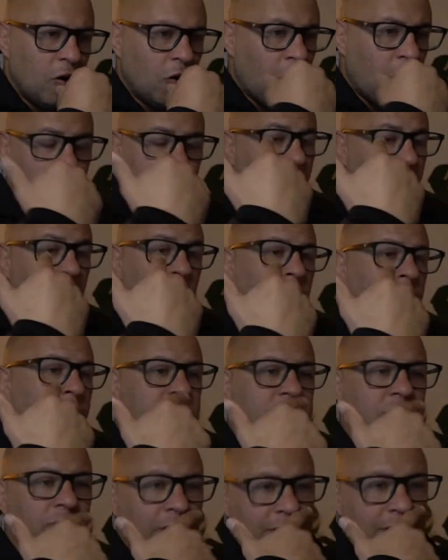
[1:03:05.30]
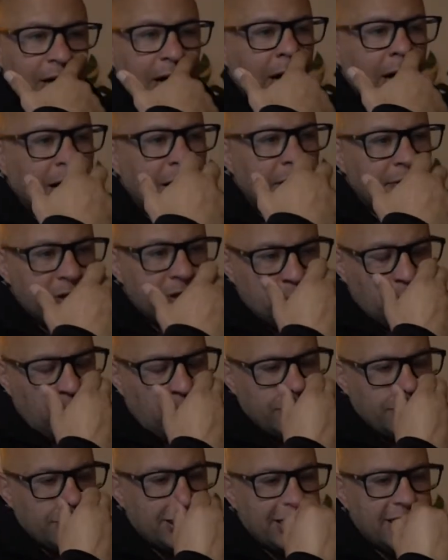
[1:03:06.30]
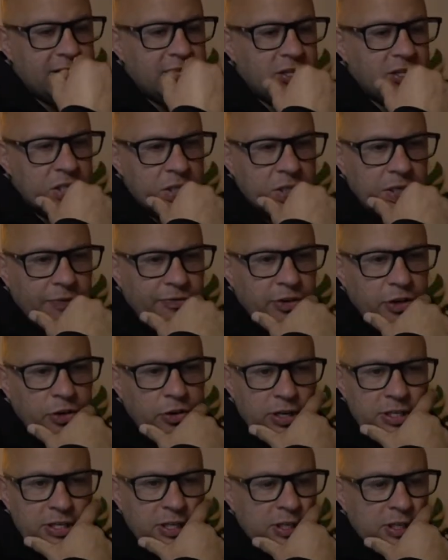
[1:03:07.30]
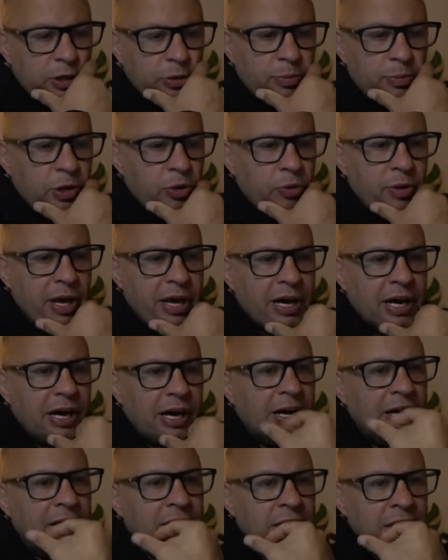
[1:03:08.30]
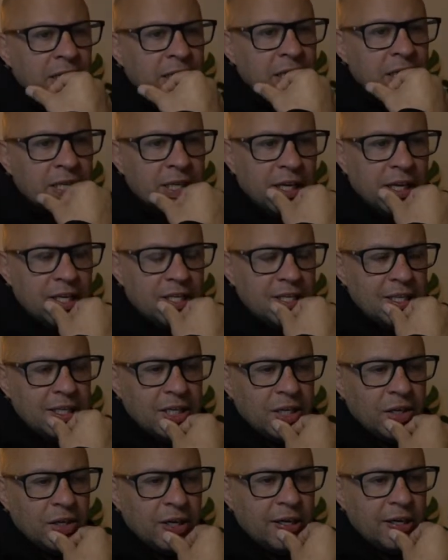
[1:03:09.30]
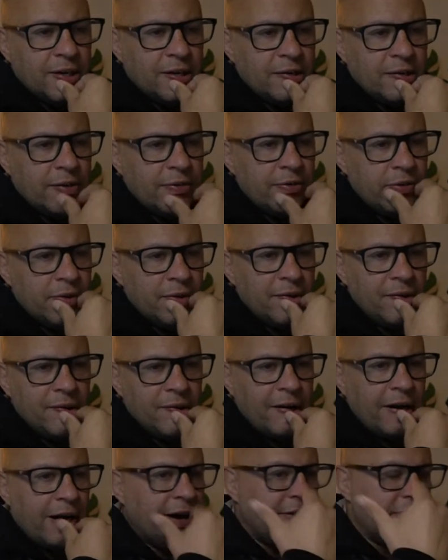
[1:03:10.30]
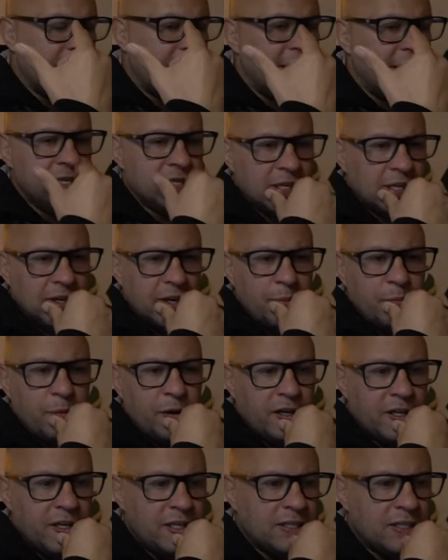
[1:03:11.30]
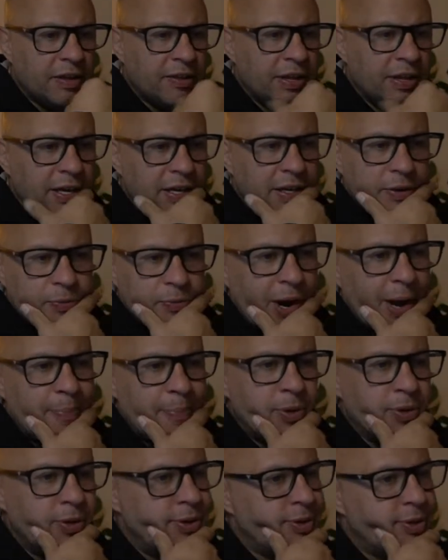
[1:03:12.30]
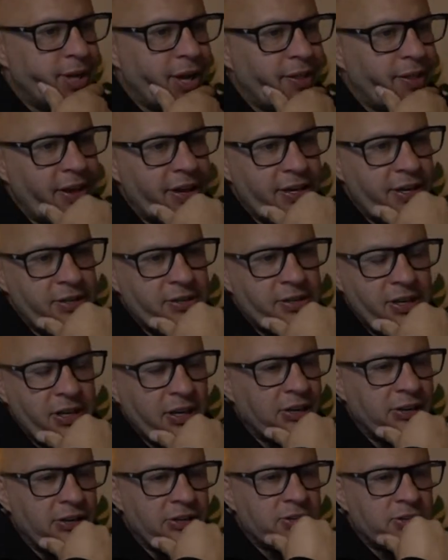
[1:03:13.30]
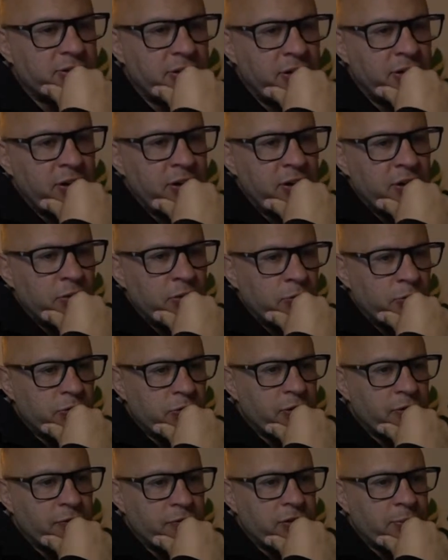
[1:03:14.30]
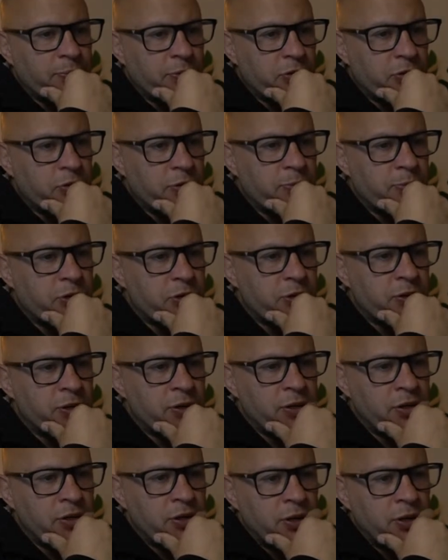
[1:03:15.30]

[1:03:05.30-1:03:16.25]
I don't know who these guys are. That's why I'm saying to you, if you guys can tell me who they are, as in, like, are they celebrities? Are they rappers? Are they singers? Or some description.